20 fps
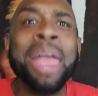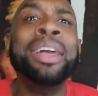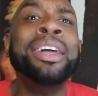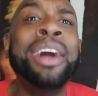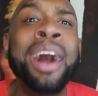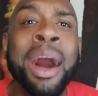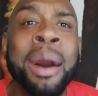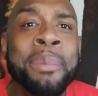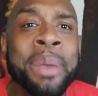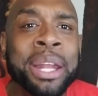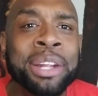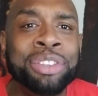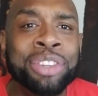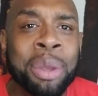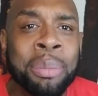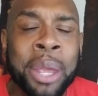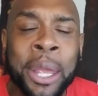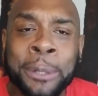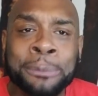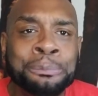commenting to
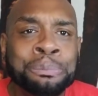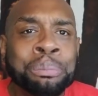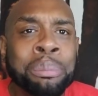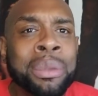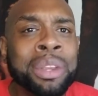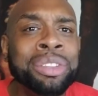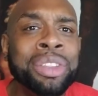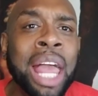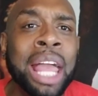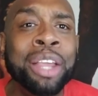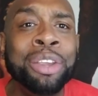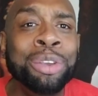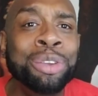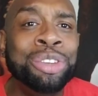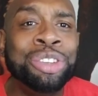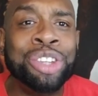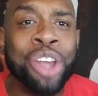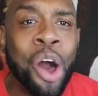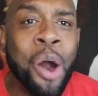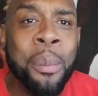me. Thank you
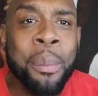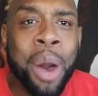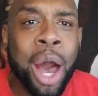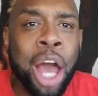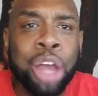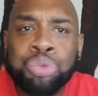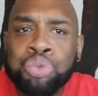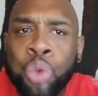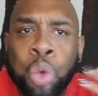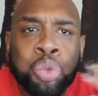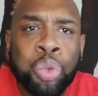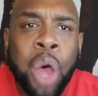so much.